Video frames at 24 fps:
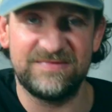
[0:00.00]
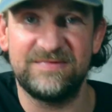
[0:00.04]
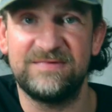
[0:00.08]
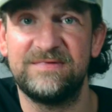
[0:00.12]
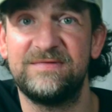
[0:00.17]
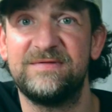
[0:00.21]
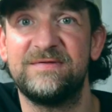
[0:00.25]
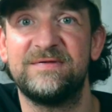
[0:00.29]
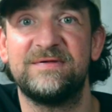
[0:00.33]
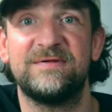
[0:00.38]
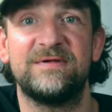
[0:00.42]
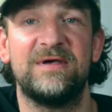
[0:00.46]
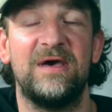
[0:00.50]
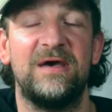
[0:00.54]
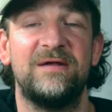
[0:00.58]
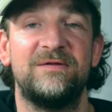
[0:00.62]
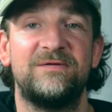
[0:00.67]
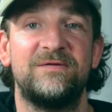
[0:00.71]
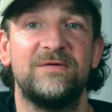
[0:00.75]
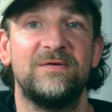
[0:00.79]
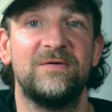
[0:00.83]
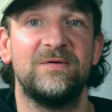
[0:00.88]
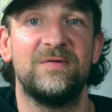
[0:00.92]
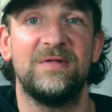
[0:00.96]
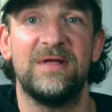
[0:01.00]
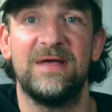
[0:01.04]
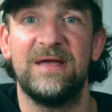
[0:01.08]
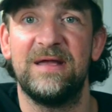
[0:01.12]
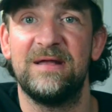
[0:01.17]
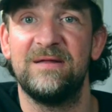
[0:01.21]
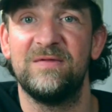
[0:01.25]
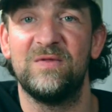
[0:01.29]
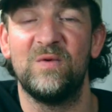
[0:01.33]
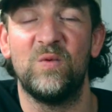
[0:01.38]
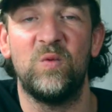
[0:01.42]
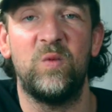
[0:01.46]

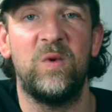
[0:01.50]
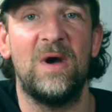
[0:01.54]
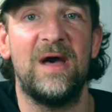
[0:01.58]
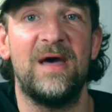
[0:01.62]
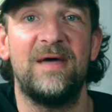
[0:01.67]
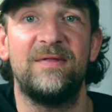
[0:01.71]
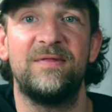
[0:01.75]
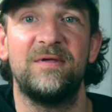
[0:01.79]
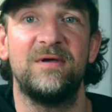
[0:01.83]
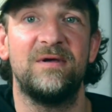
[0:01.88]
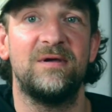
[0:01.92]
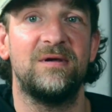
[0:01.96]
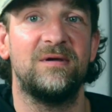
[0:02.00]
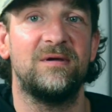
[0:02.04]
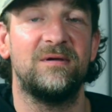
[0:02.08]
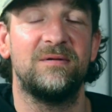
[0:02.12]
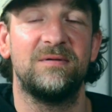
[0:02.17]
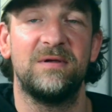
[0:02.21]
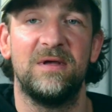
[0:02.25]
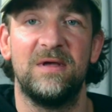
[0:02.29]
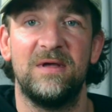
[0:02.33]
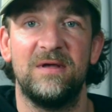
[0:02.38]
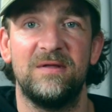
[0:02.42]
scheduling, the weather,